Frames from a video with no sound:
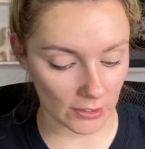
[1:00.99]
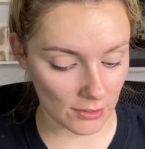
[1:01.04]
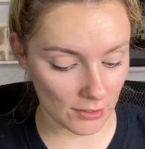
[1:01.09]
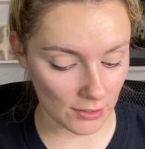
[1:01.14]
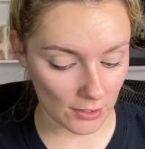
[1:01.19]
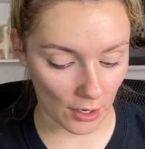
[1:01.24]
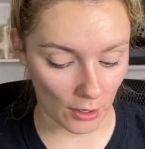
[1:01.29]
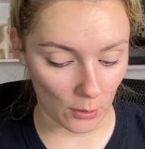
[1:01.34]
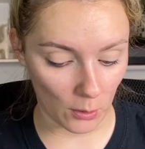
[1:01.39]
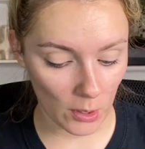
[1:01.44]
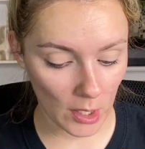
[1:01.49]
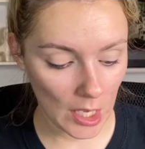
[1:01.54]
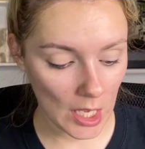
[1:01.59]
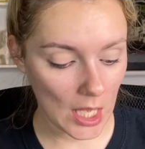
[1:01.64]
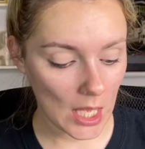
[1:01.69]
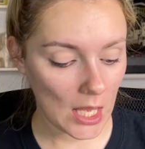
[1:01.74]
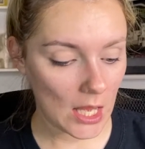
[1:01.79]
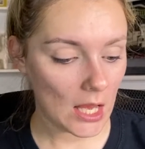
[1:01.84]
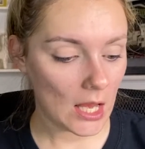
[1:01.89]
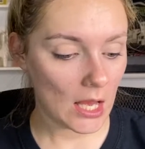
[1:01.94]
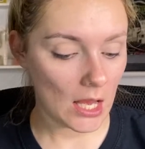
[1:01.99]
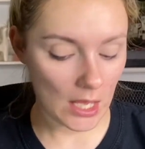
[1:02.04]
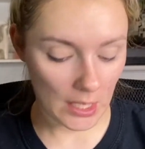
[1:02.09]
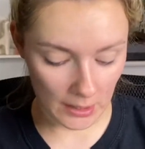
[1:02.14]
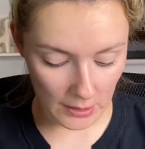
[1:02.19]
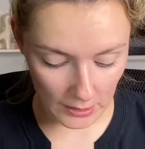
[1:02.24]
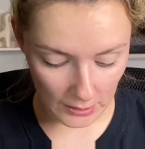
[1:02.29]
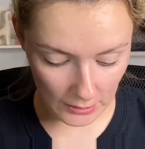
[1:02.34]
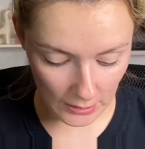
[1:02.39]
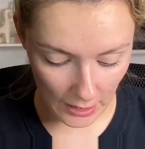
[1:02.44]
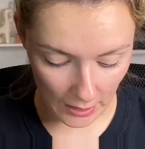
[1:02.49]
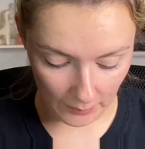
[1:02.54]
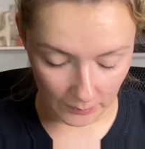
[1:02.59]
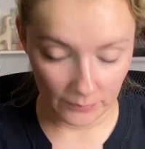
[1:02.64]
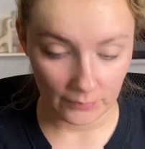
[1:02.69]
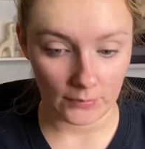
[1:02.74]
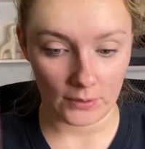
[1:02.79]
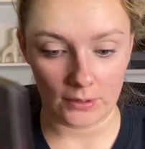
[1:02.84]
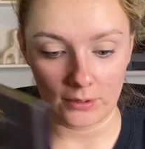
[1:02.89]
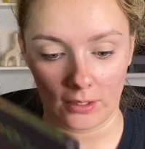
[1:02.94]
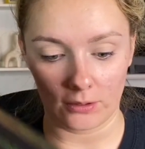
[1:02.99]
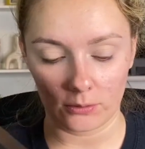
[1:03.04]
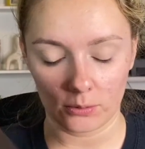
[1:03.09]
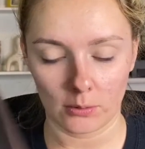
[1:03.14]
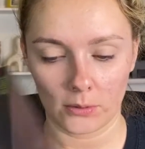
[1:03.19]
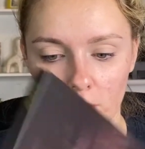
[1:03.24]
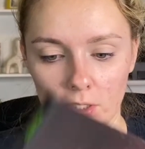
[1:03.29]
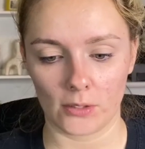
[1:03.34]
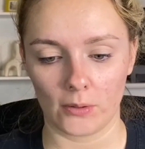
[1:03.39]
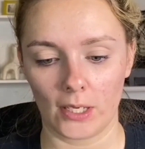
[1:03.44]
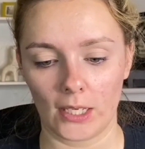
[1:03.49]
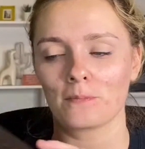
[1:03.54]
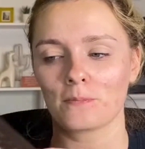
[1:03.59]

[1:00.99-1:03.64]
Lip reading: So yeah, that's what we're doing.